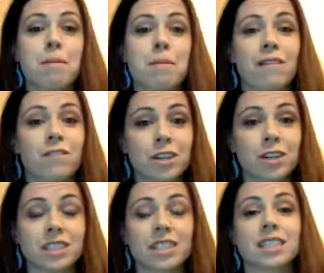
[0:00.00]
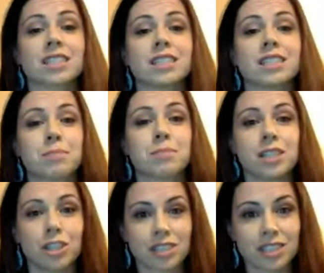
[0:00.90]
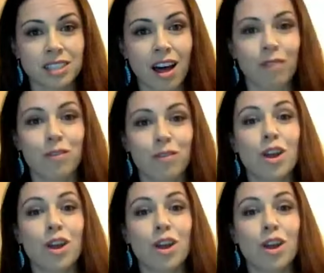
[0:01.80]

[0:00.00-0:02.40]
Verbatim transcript: But first, it's accepting yourself,